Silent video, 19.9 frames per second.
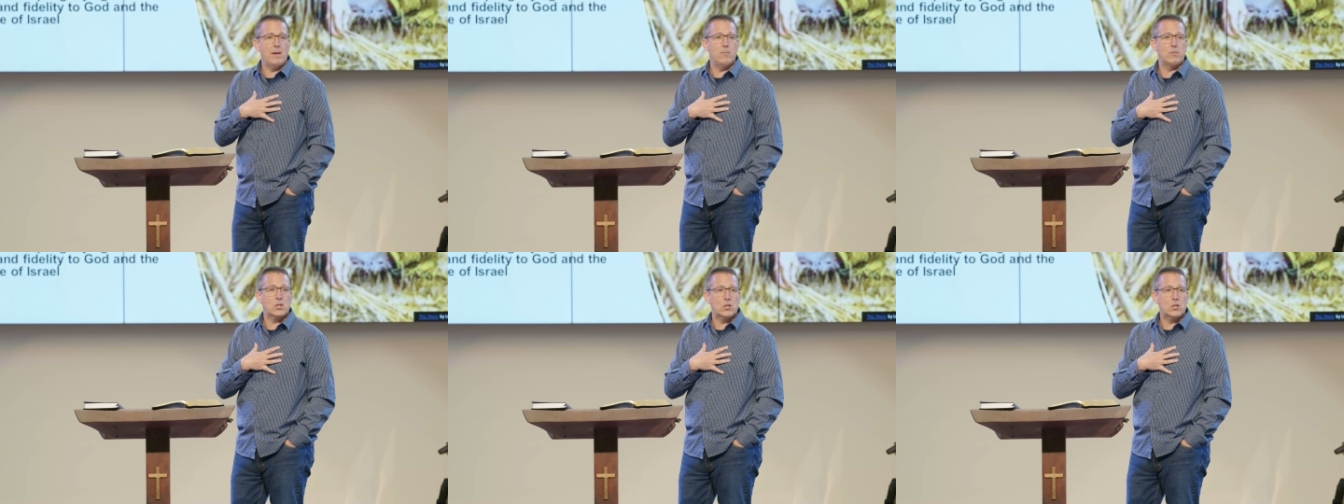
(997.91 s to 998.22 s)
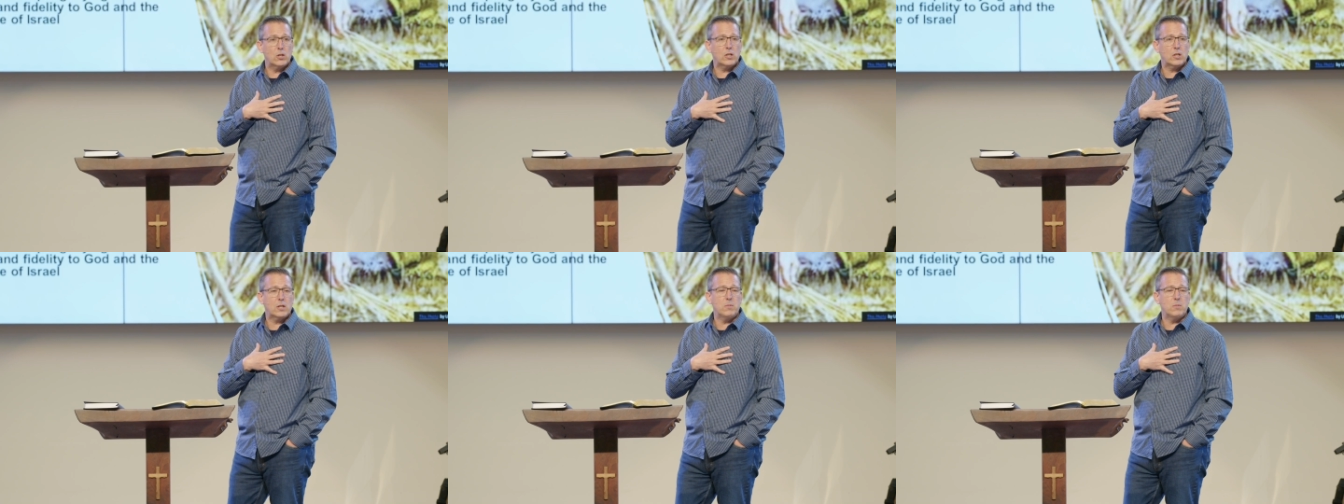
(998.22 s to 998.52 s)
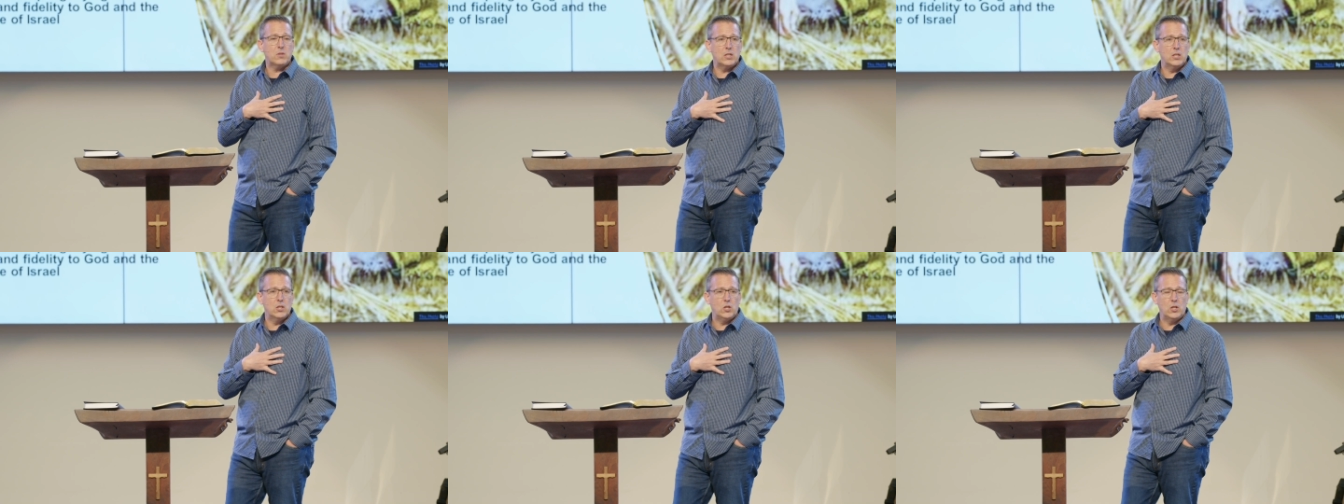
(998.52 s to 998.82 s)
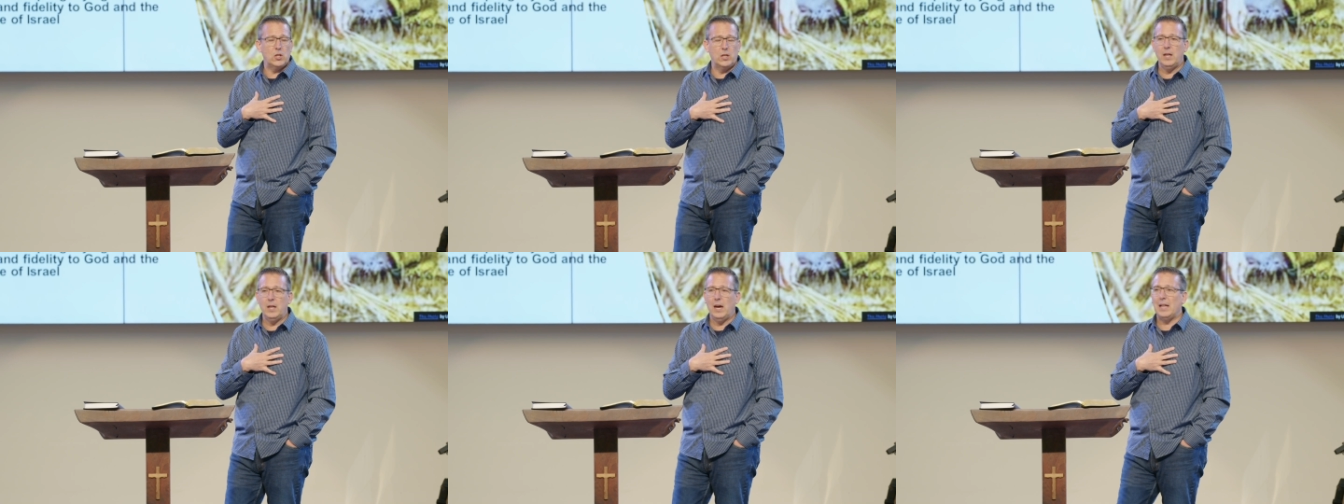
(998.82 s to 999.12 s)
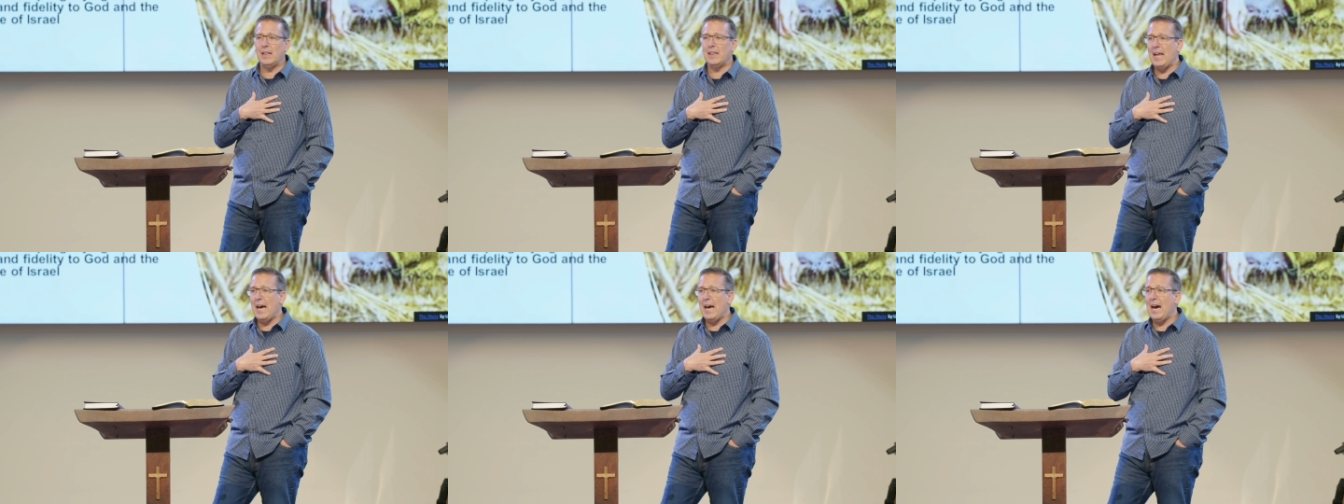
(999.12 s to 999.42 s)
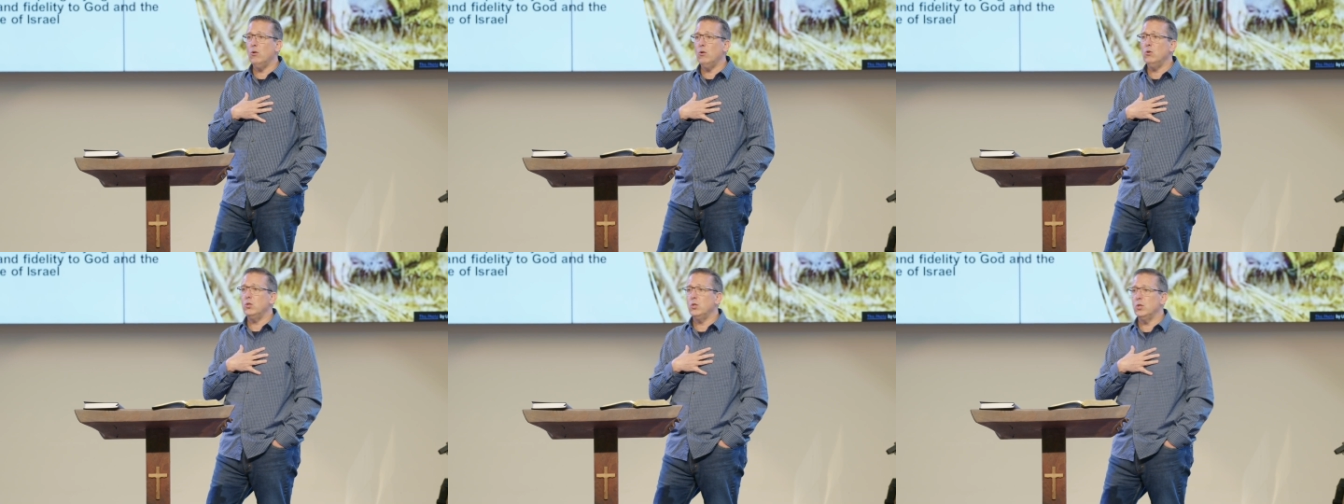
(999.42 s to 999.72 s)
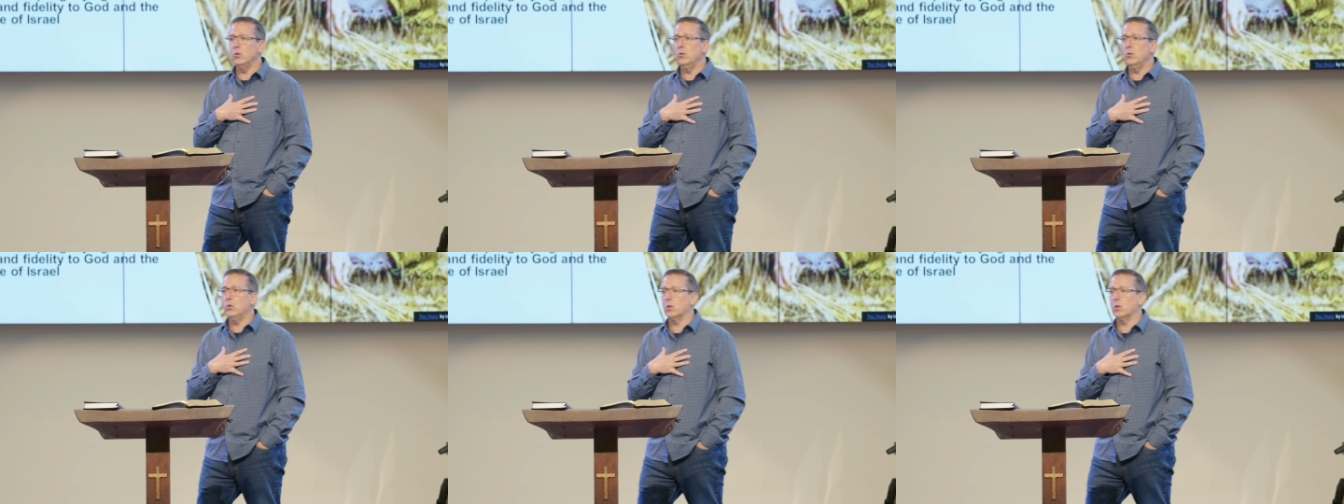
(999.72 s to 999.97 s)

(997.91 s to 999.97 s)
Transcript: circumcision allows you to